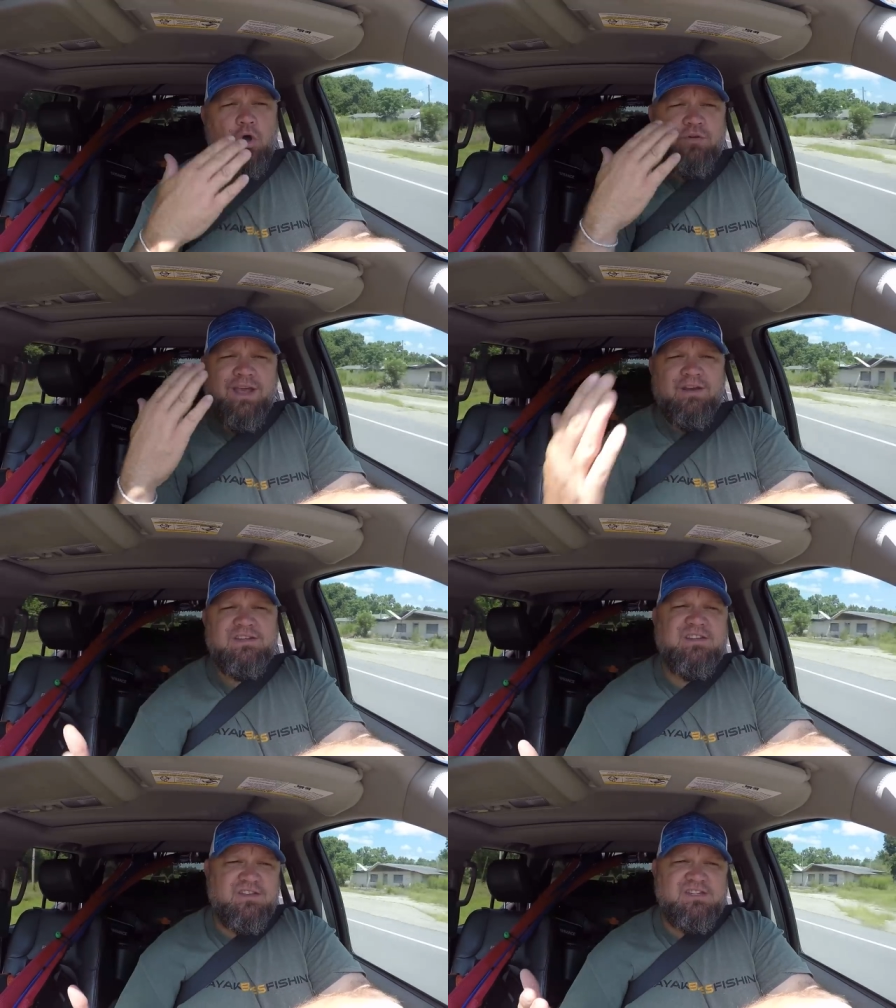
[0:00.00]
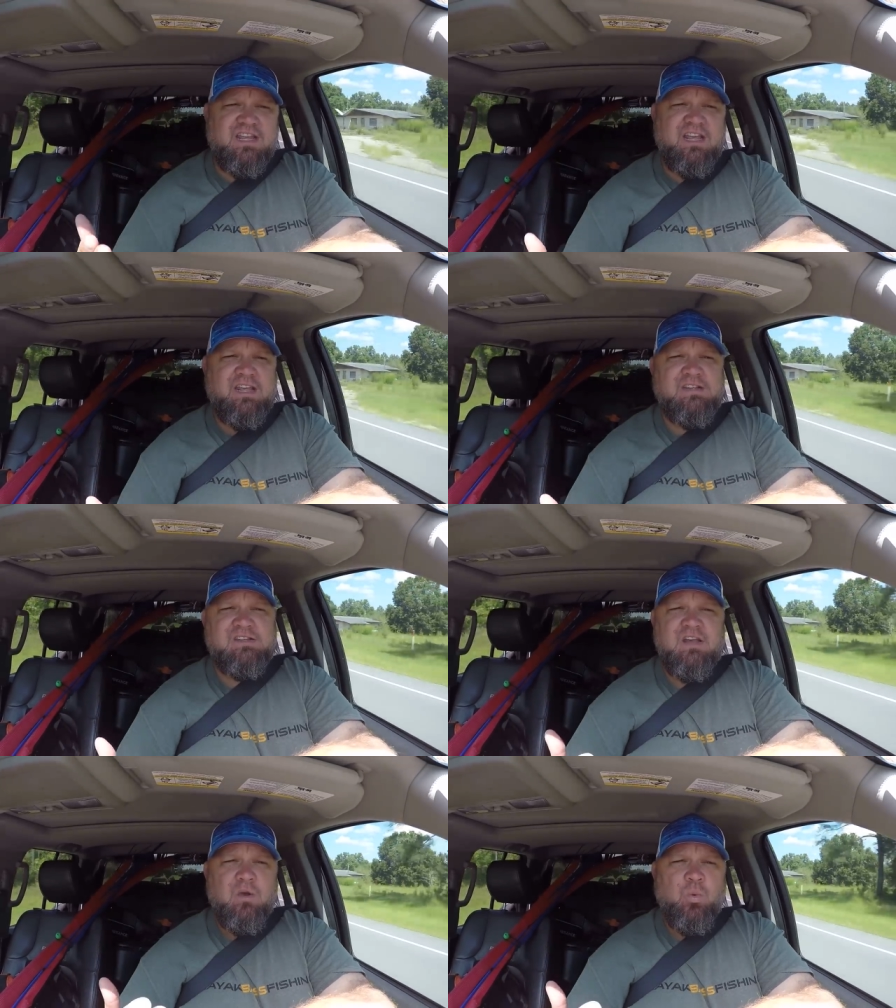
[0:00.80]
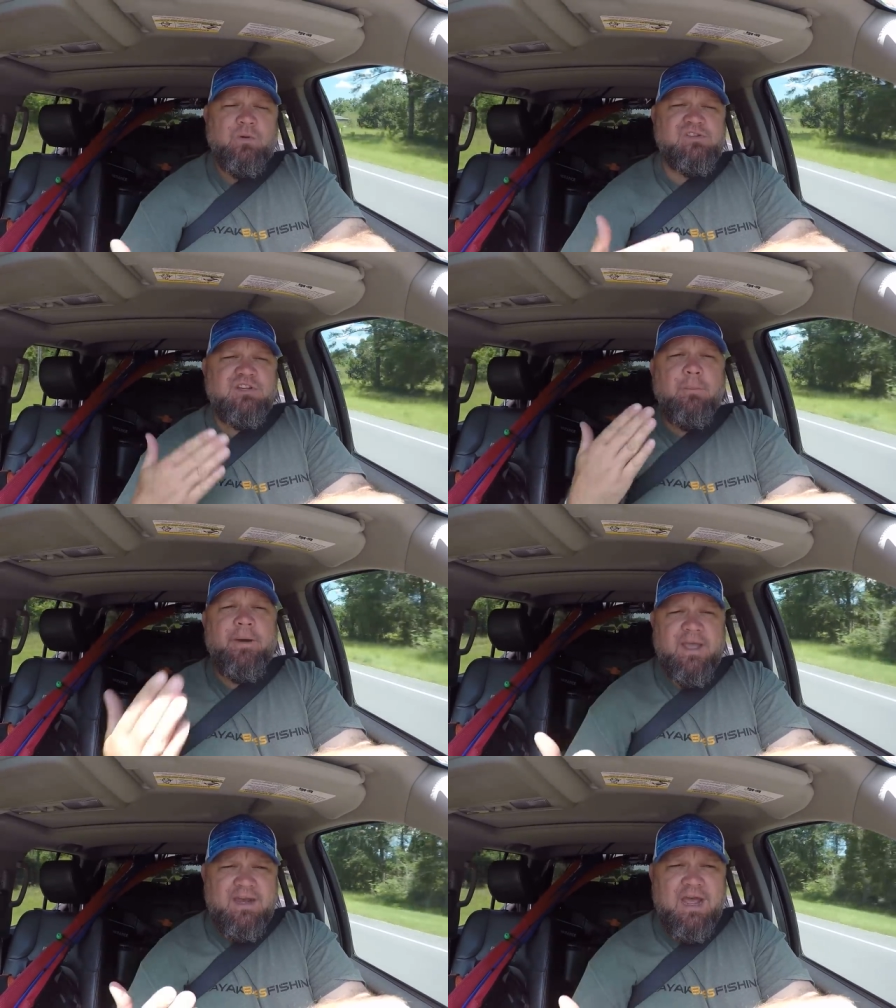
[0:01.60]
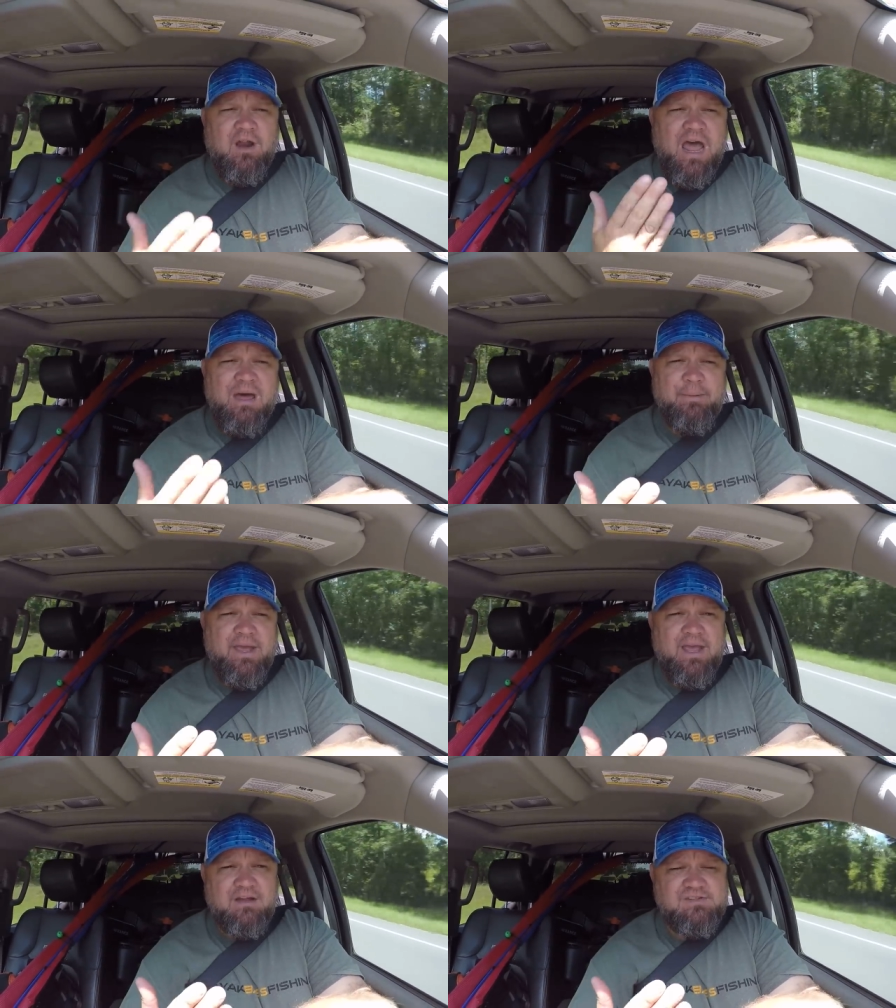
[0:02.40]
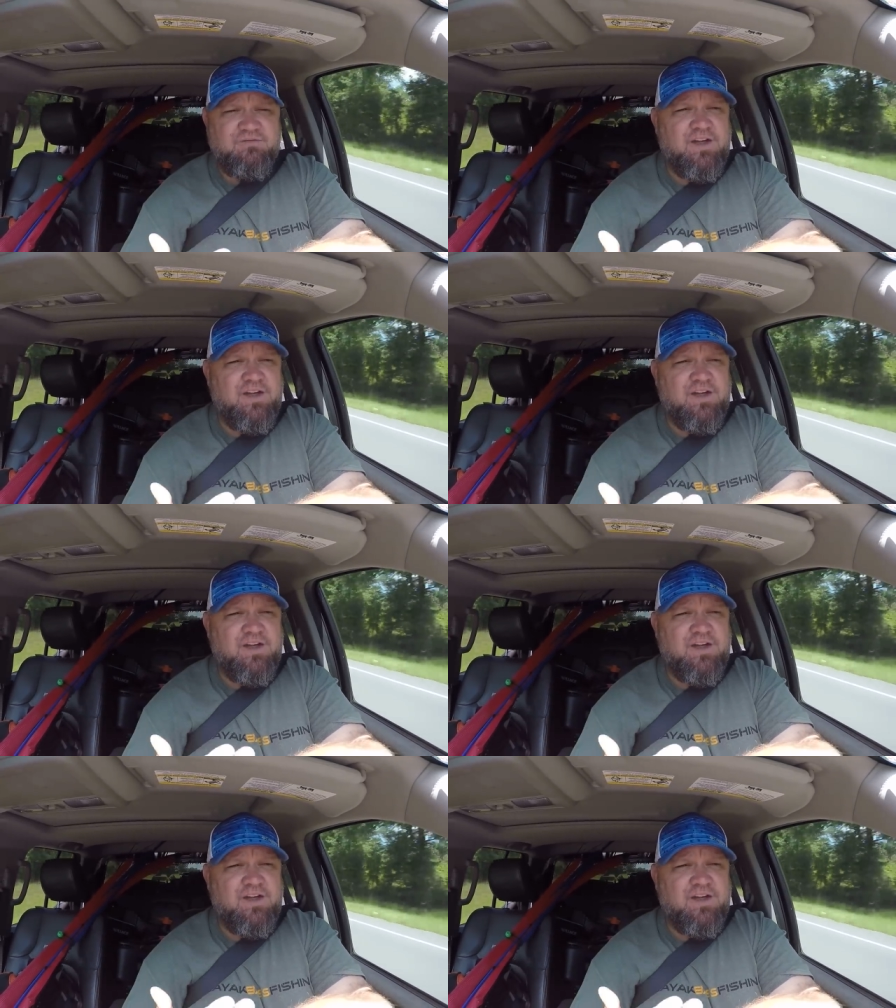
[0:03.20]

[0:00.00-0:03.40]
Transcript: on down into the teens, we were still paying out high payouts.